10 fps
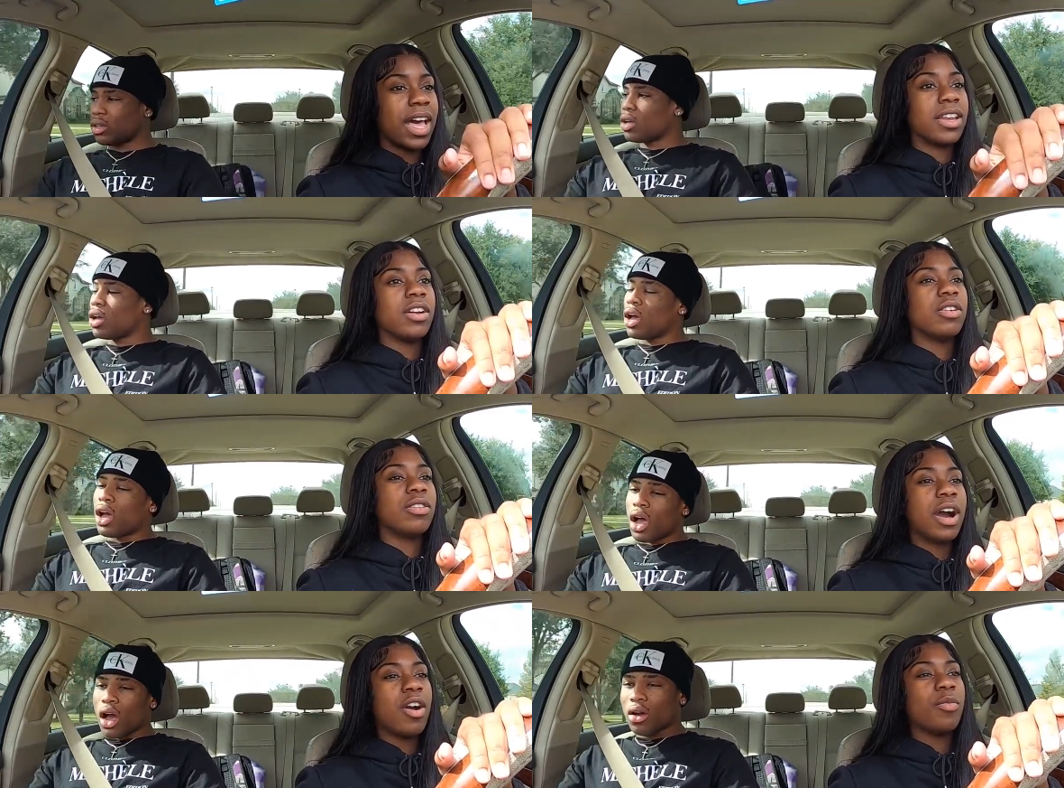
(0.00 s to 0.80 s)
Speaker 1: I know.
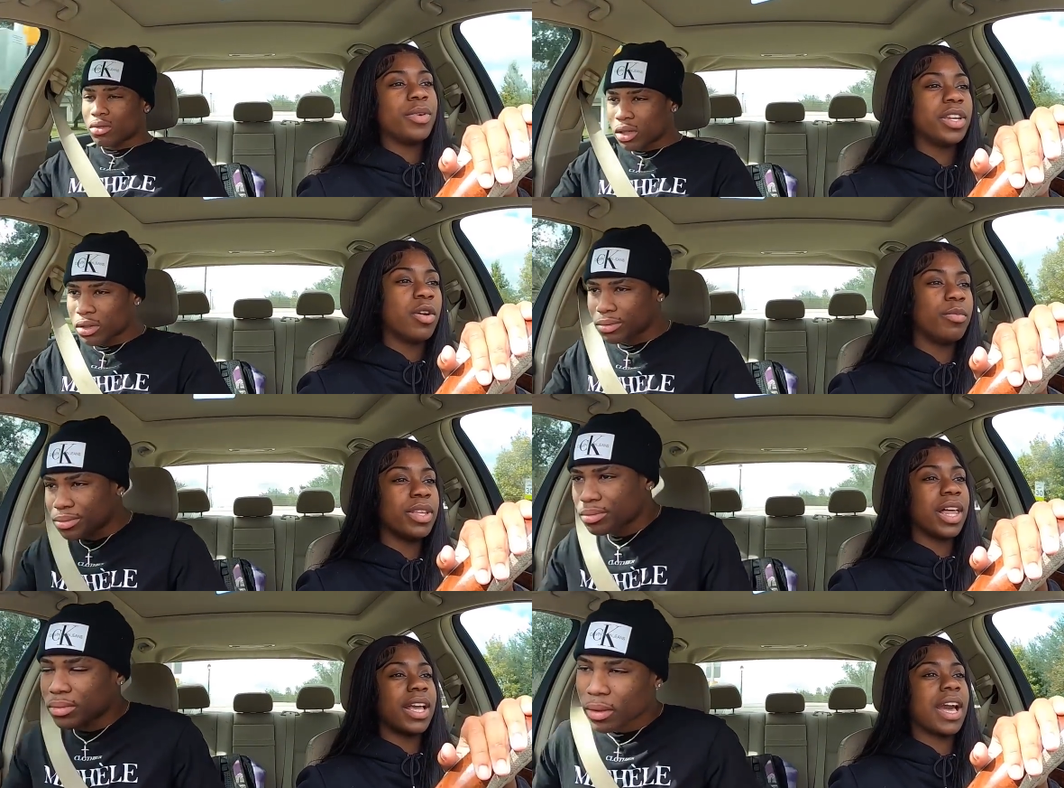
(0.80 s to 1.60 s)
I hope I don't it know. don't be
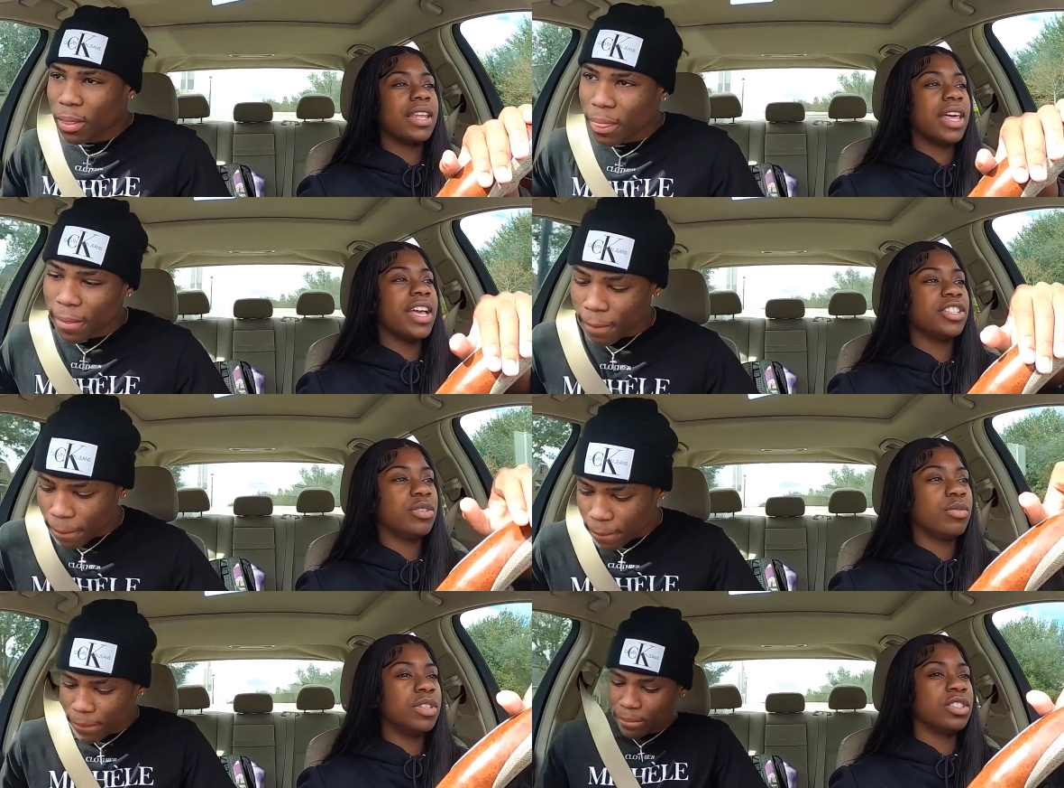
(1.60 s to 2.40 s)
like how last year
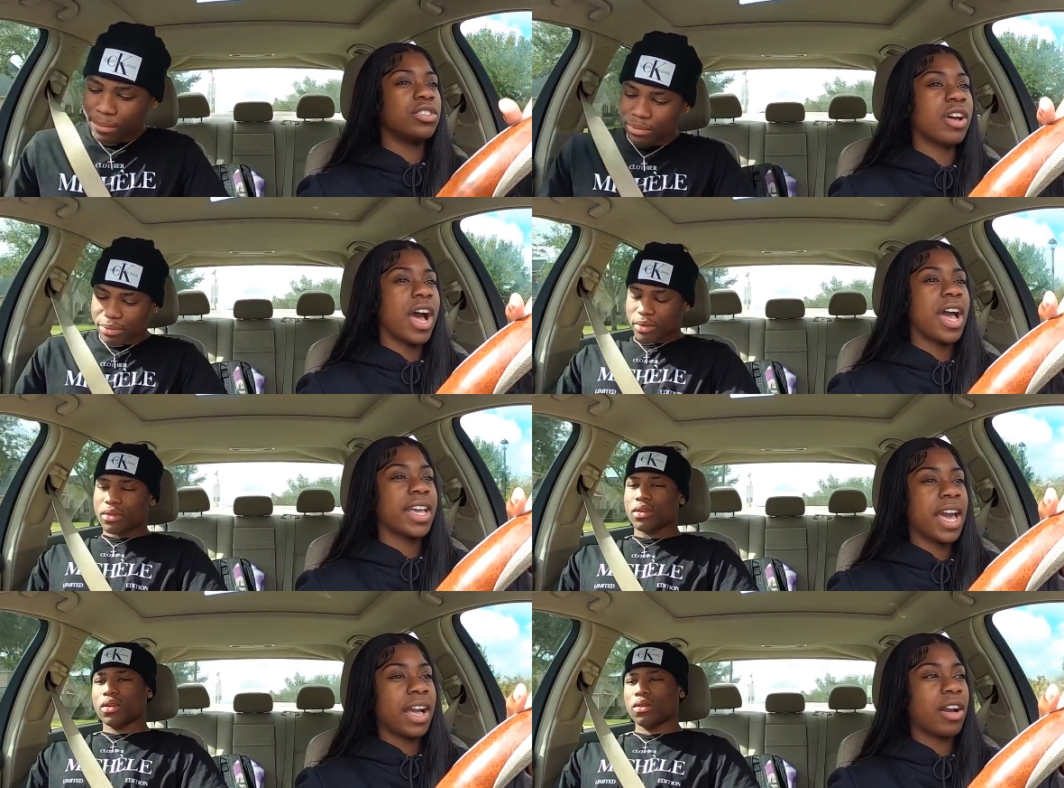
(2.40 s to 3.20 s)
was. You know how it
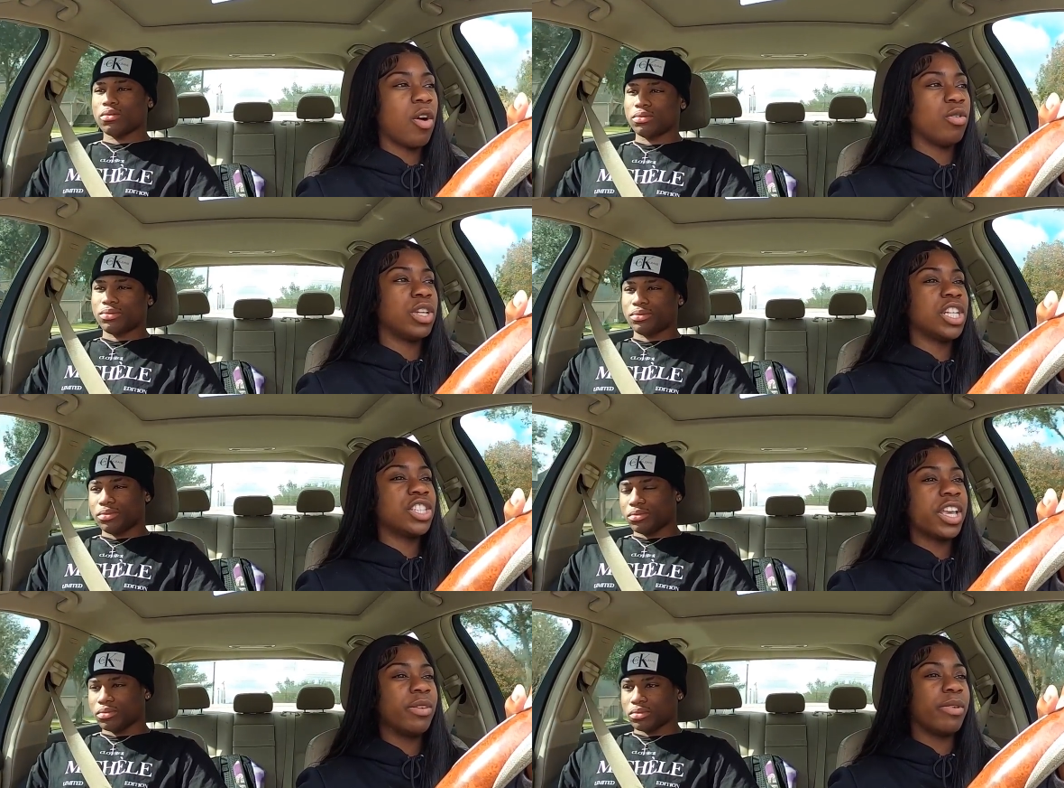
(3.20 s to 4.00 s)
got cold in
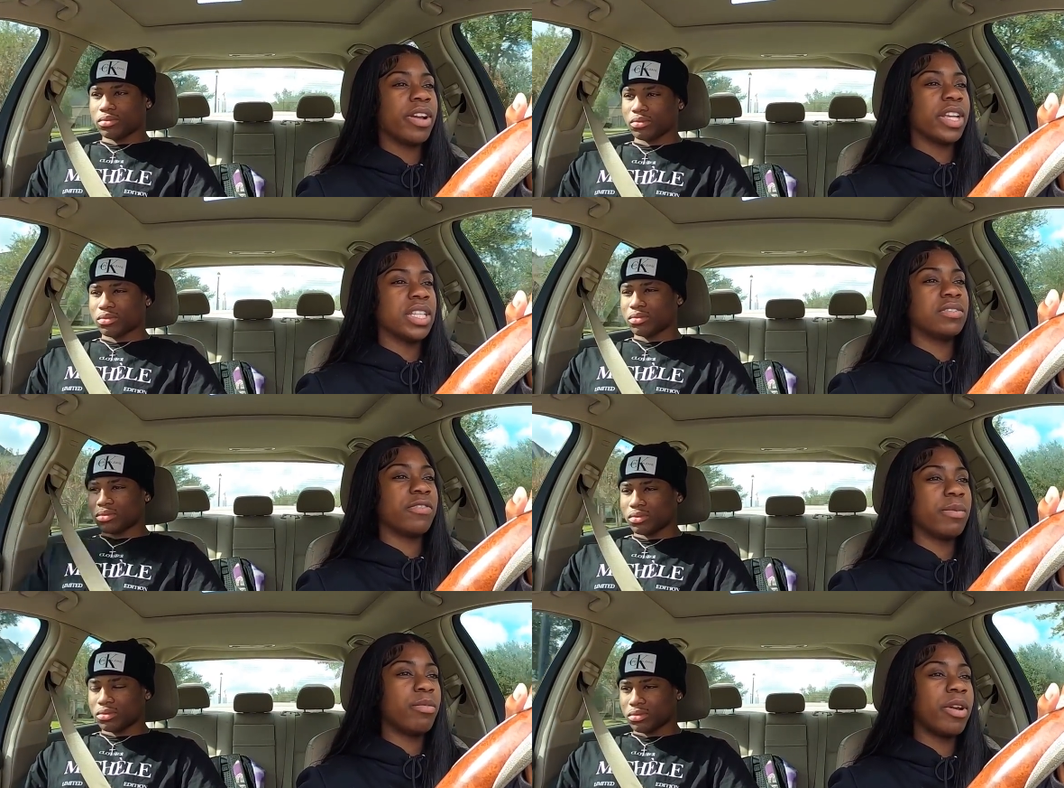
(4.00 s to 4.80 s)
January and
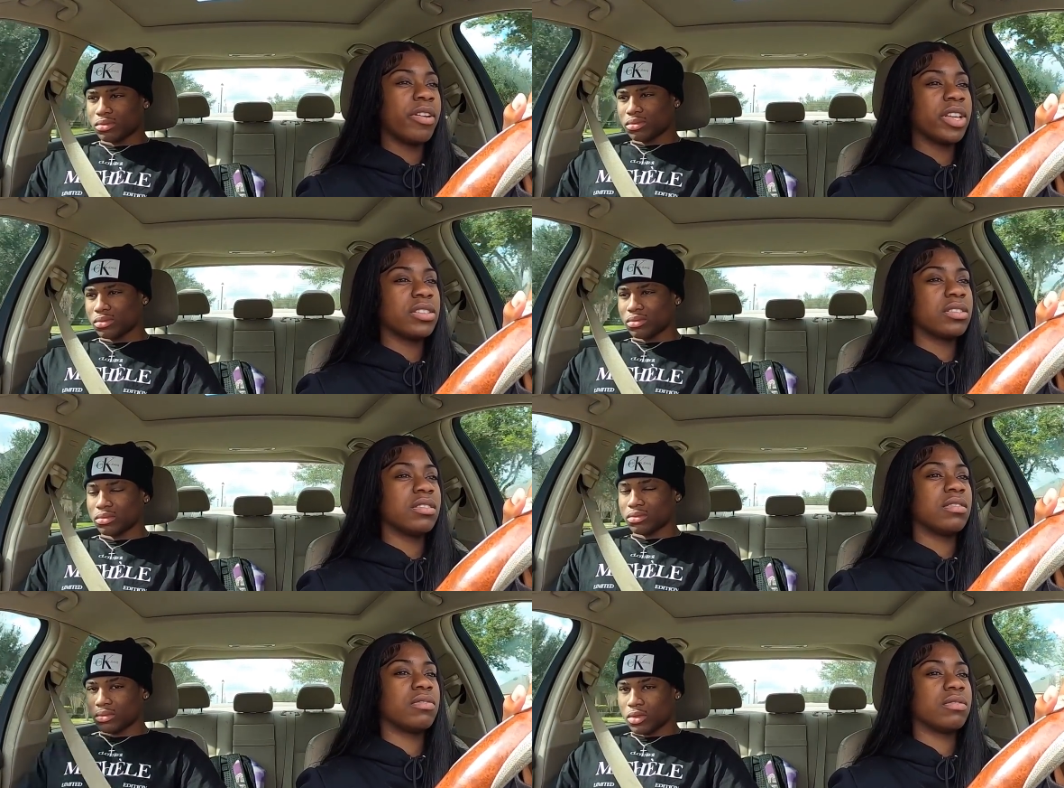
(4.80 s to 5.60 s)
February and
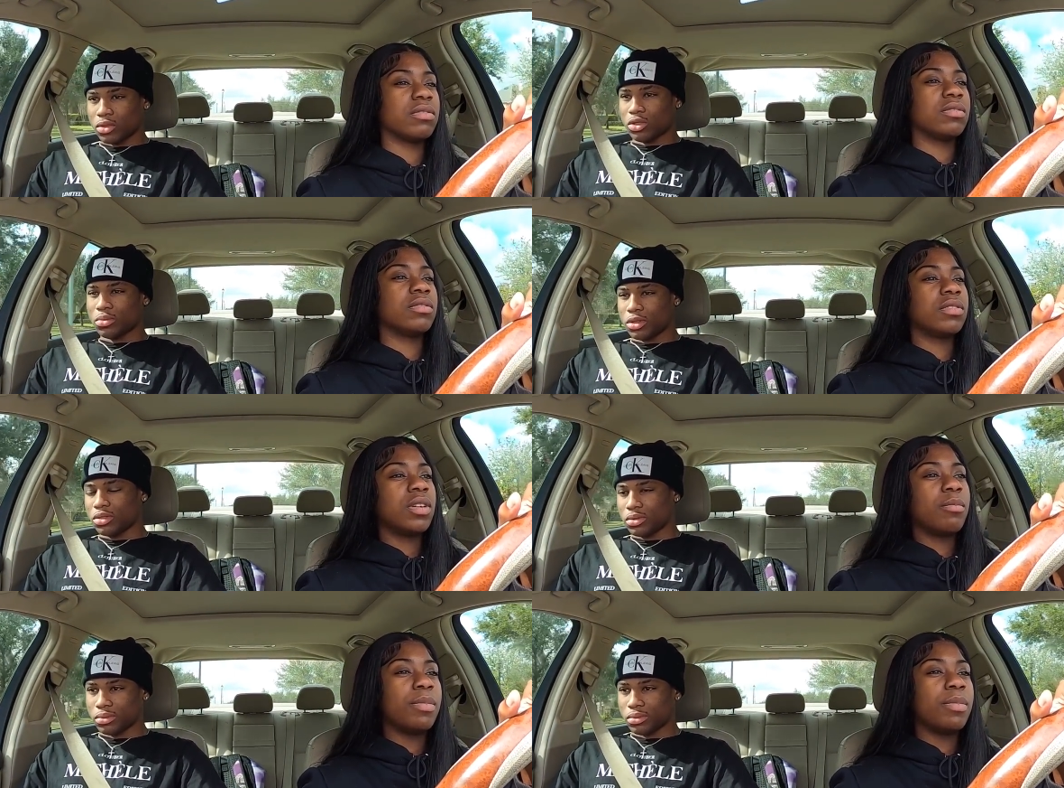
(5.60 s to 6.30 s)
stuff. What you mean?